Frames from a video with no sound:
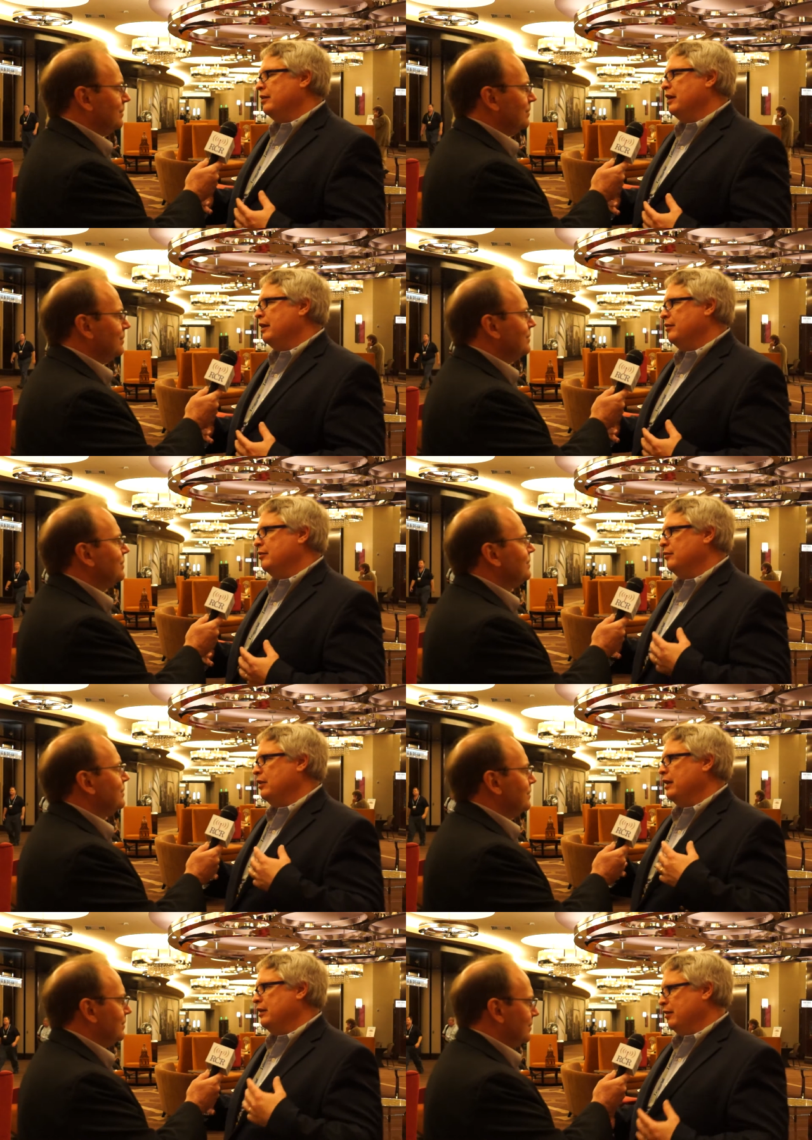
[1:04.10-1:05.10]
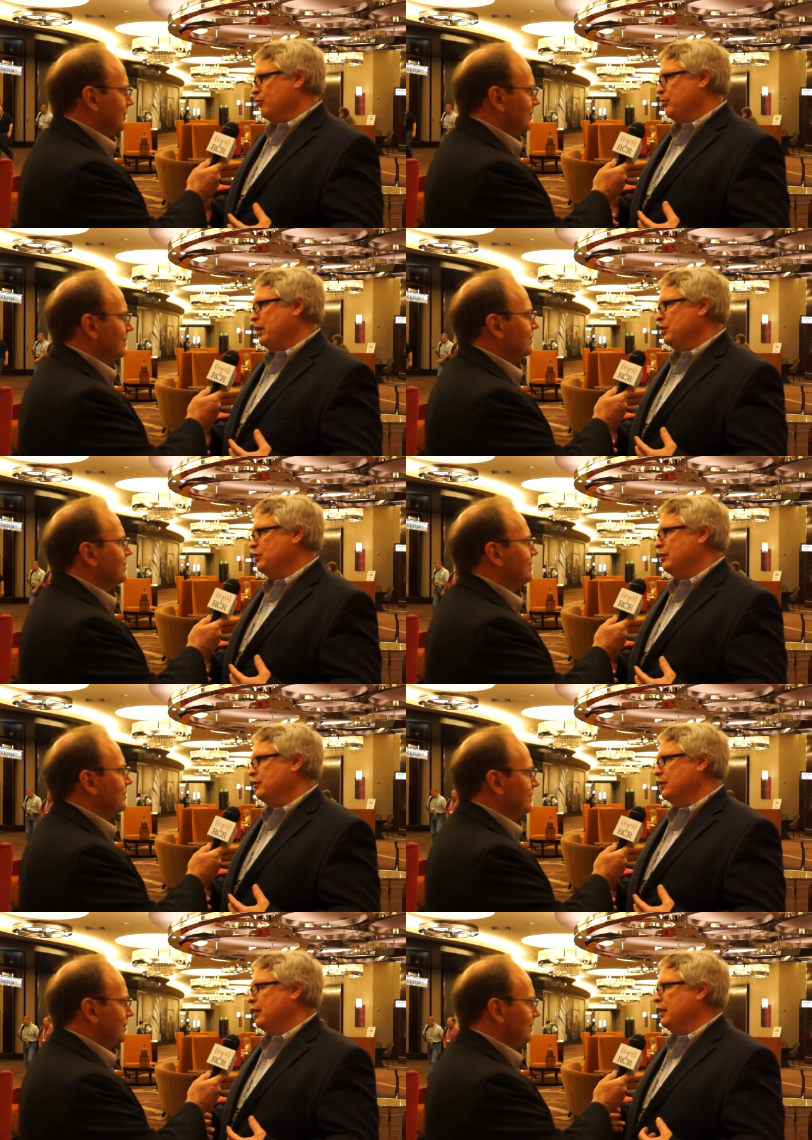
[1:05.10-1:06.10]
Speaker 1: that information and
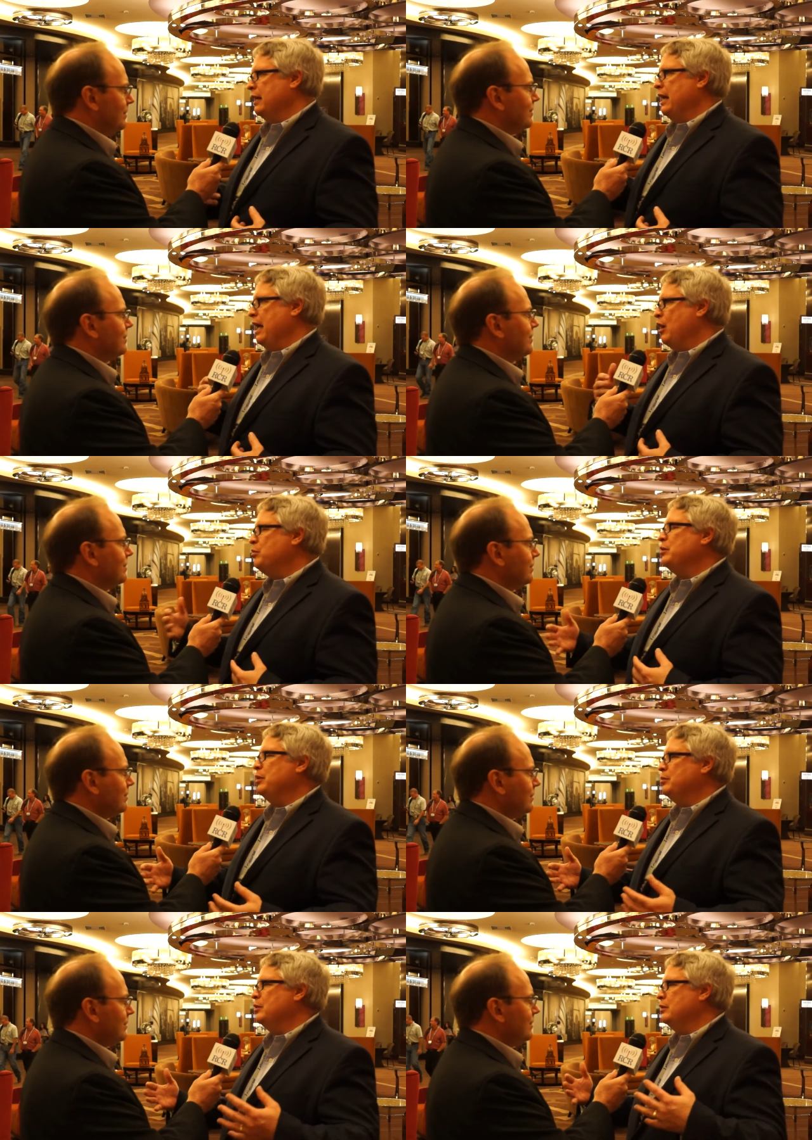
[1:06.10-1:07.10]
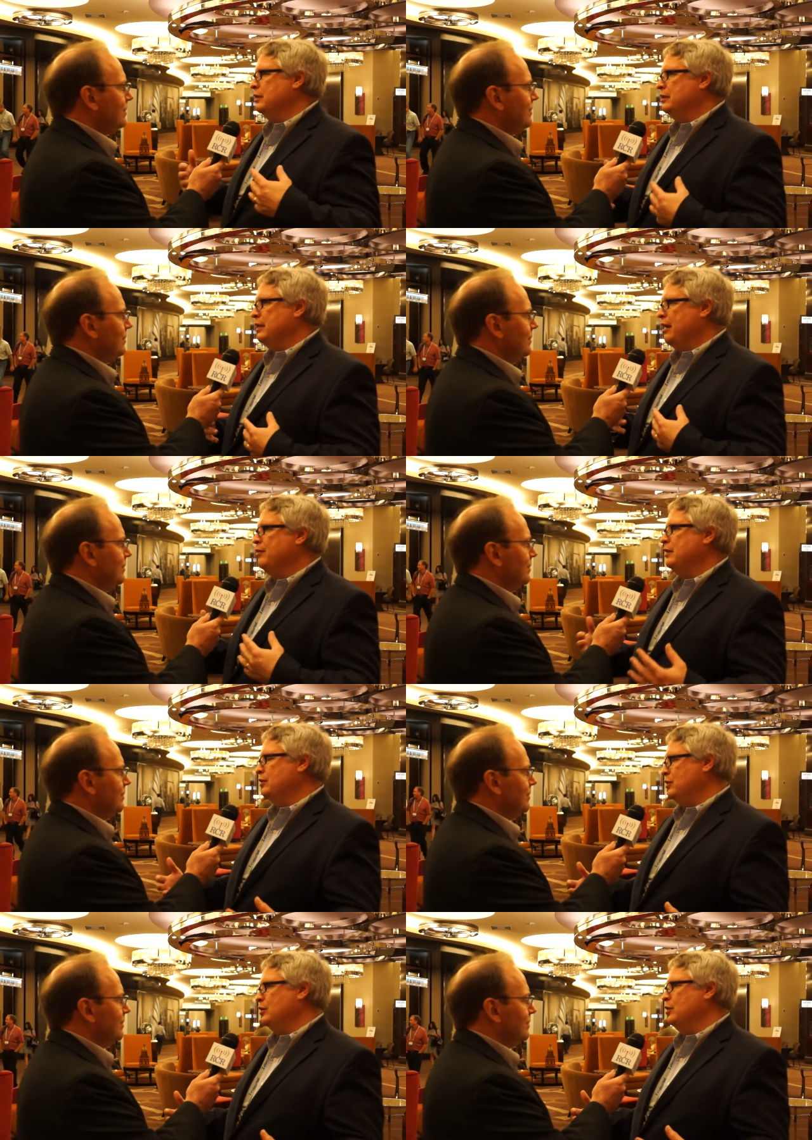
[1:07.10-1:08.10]
saying how many people have
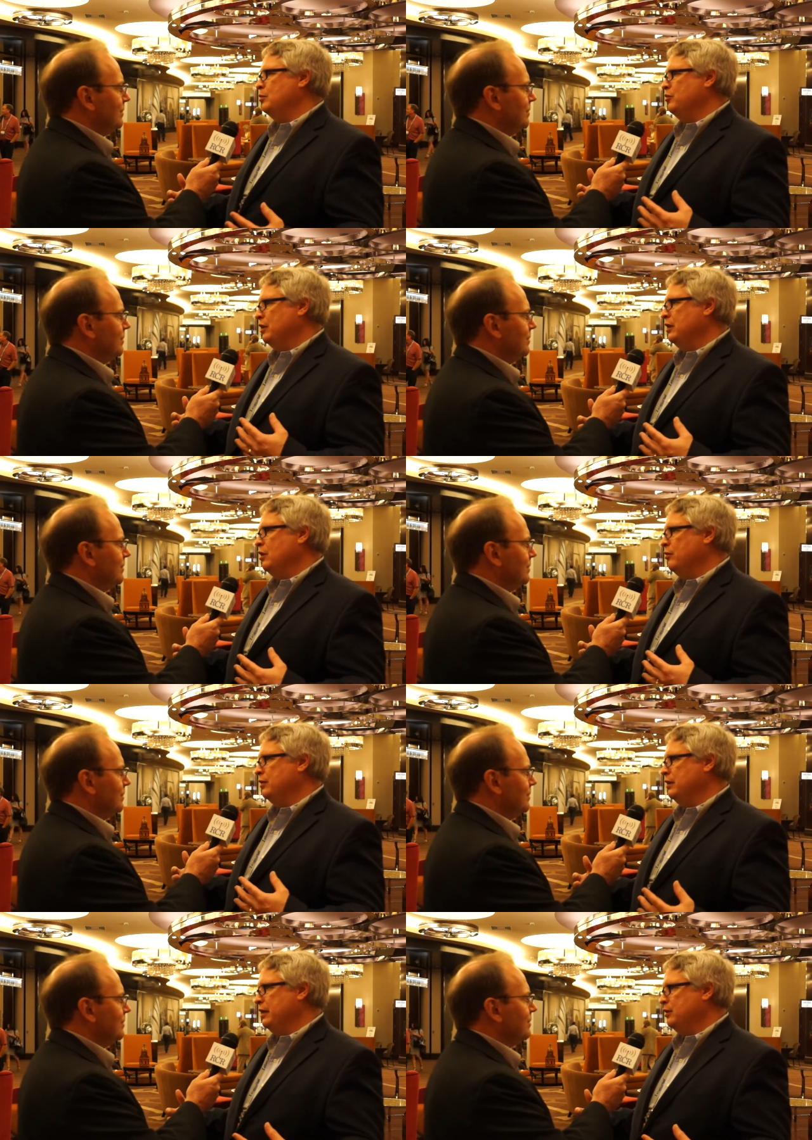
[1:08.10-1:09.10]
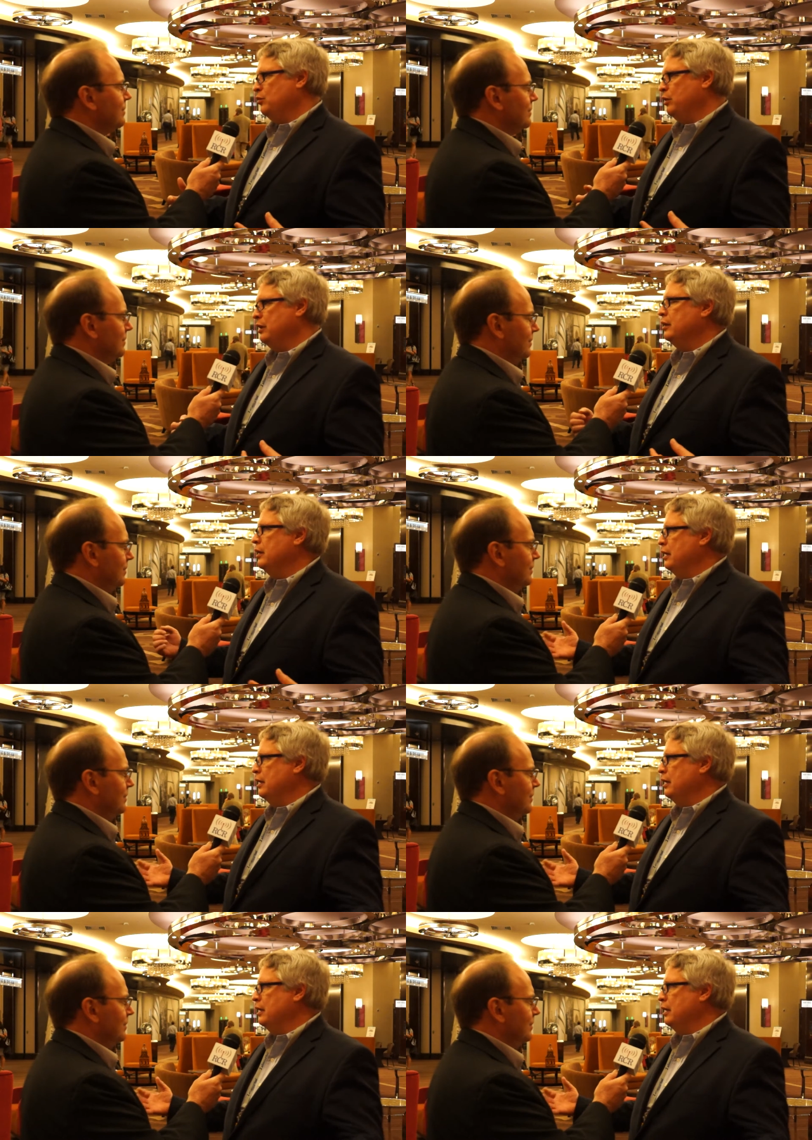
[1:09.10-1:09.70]
consumed video over the last week.